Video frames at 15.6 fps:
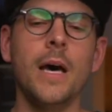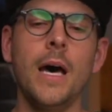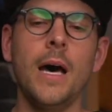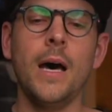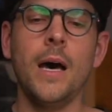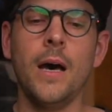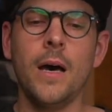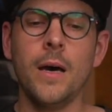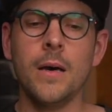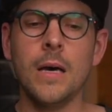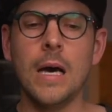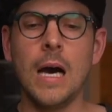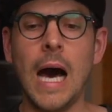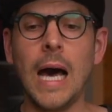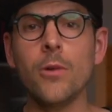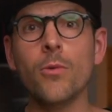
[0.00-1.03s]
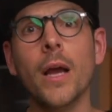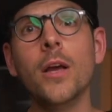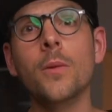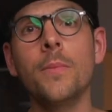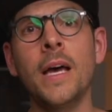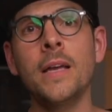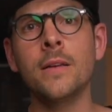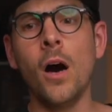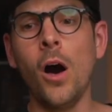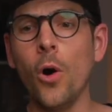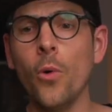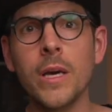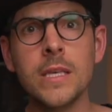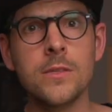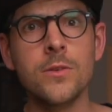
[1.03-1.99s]
Uh, I recommend
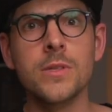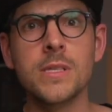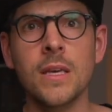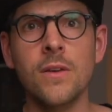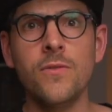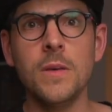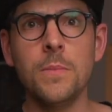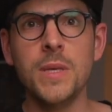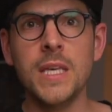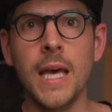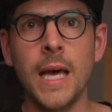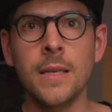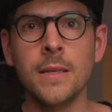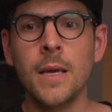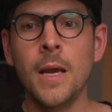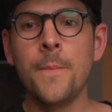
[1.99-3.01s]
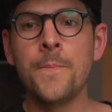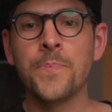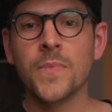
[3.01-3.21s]
always using a V P N,